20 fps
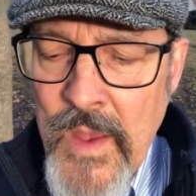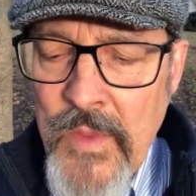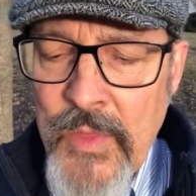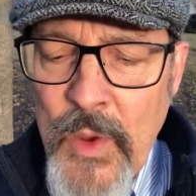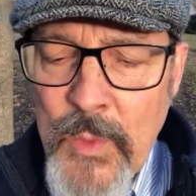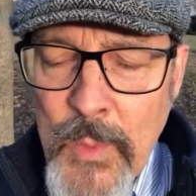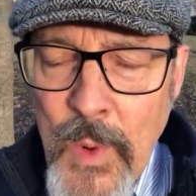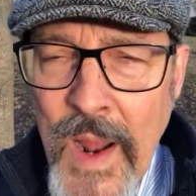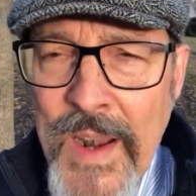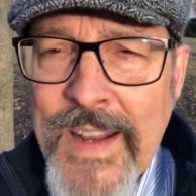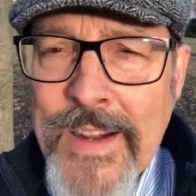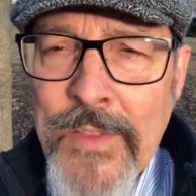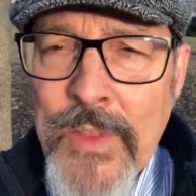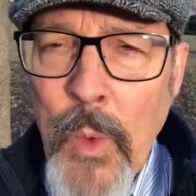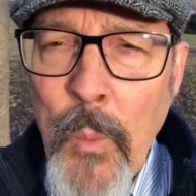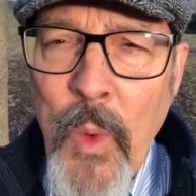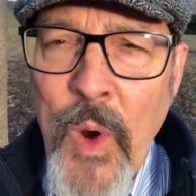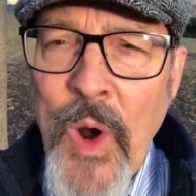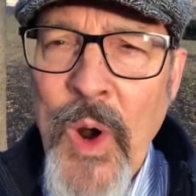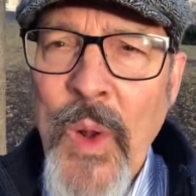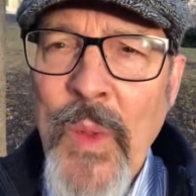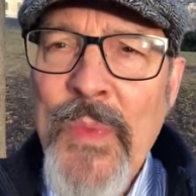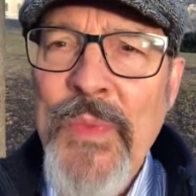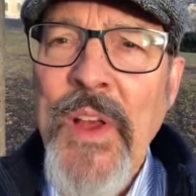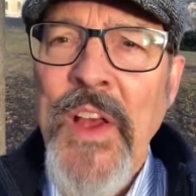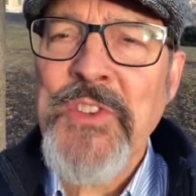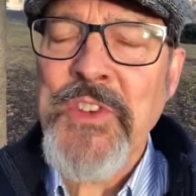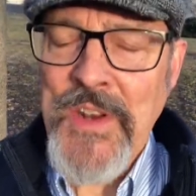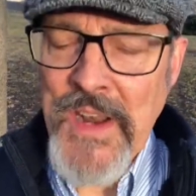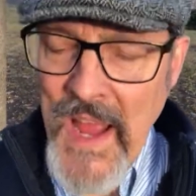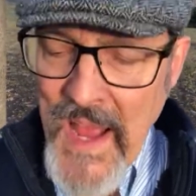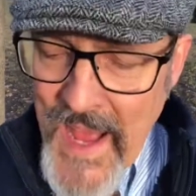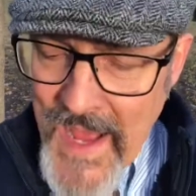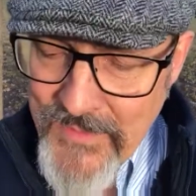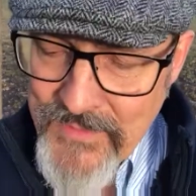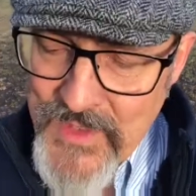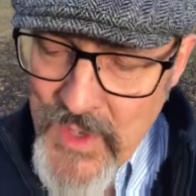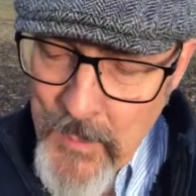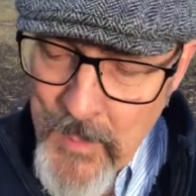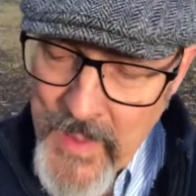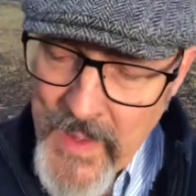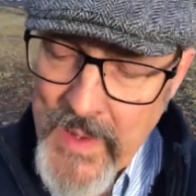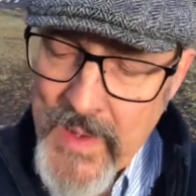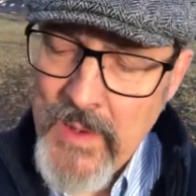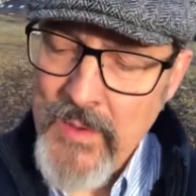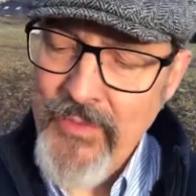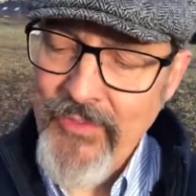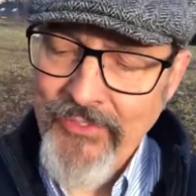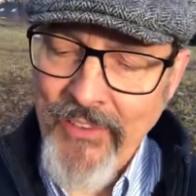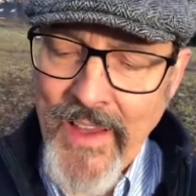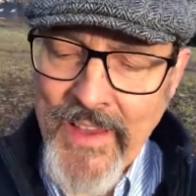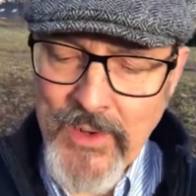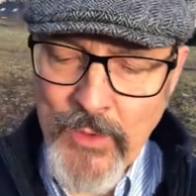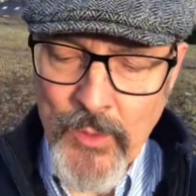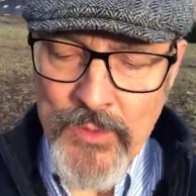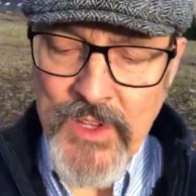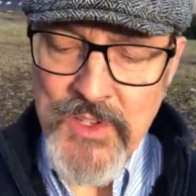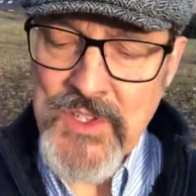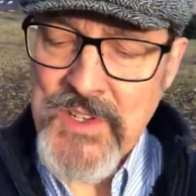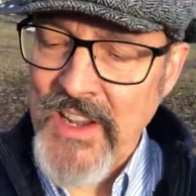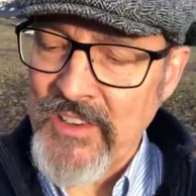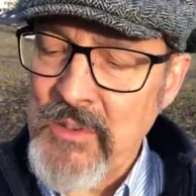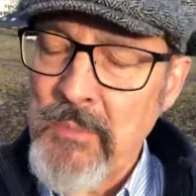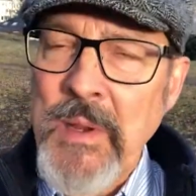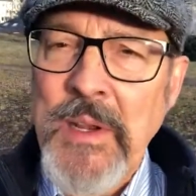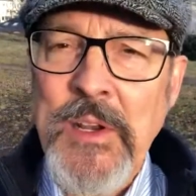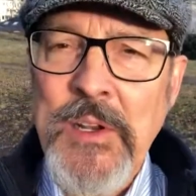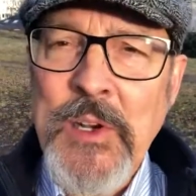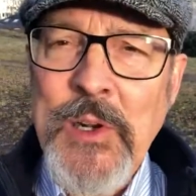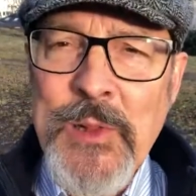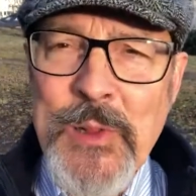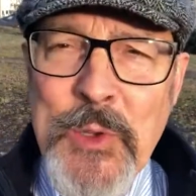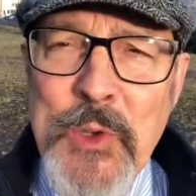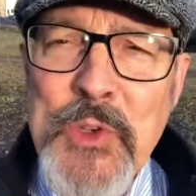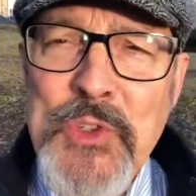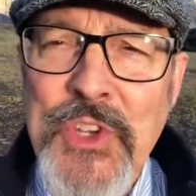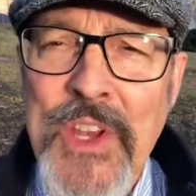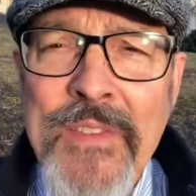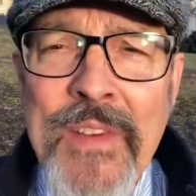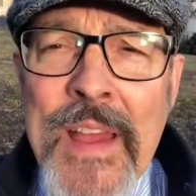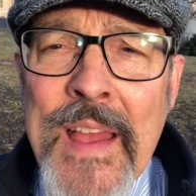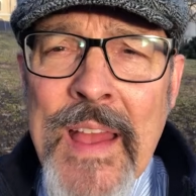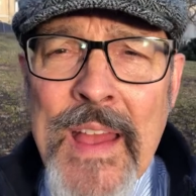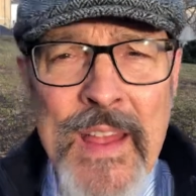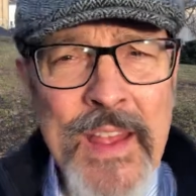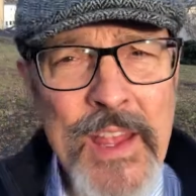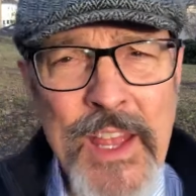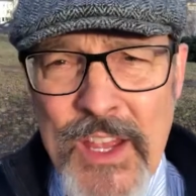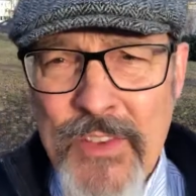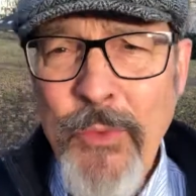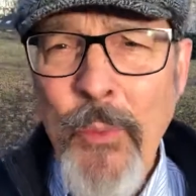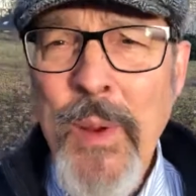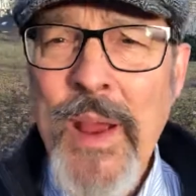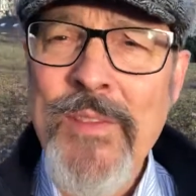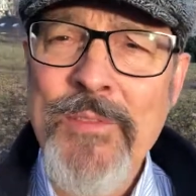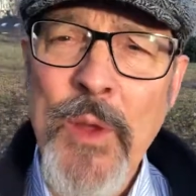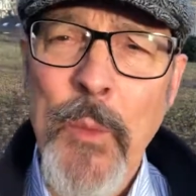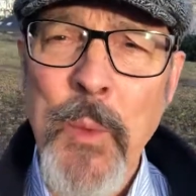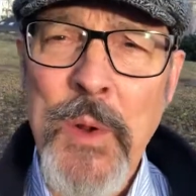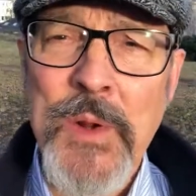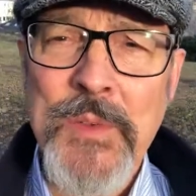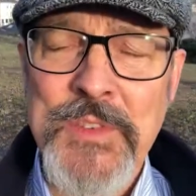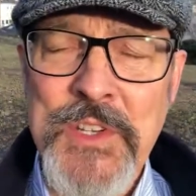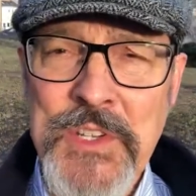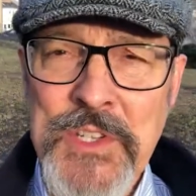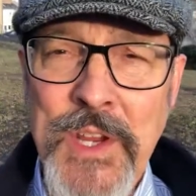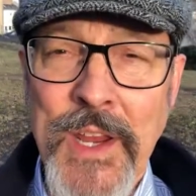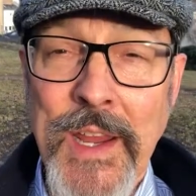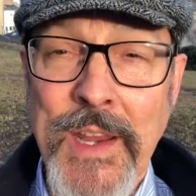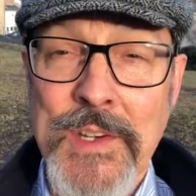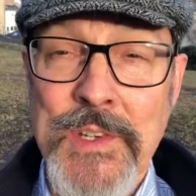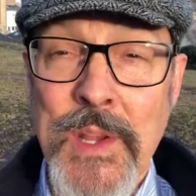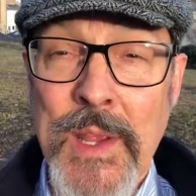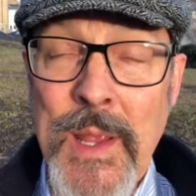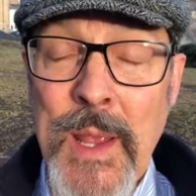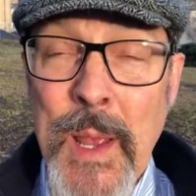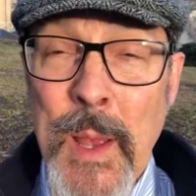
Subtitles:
The writing on the wall doesn't have to be final, doesn't have to be conclusive if we have the will to change.